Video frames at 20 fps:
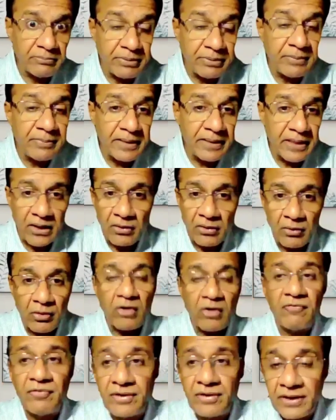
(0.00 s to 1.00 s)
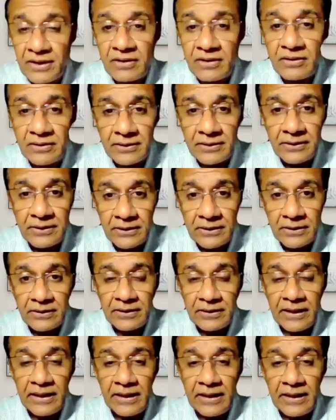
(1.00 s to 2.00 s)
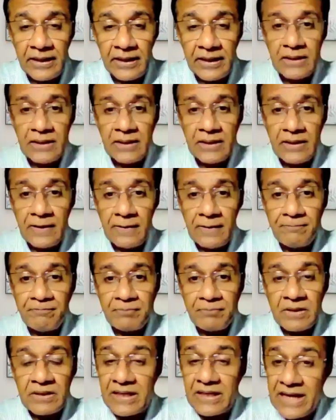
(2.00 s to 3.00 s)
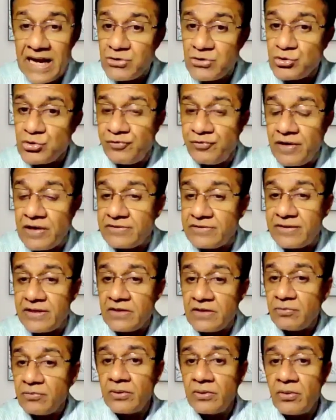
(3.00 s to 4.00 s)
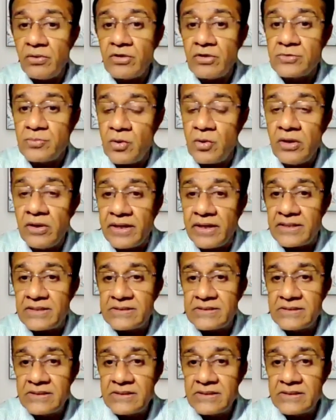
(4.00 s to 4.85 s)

BB now offered it, right? The guys who felt threatened were not the small guys.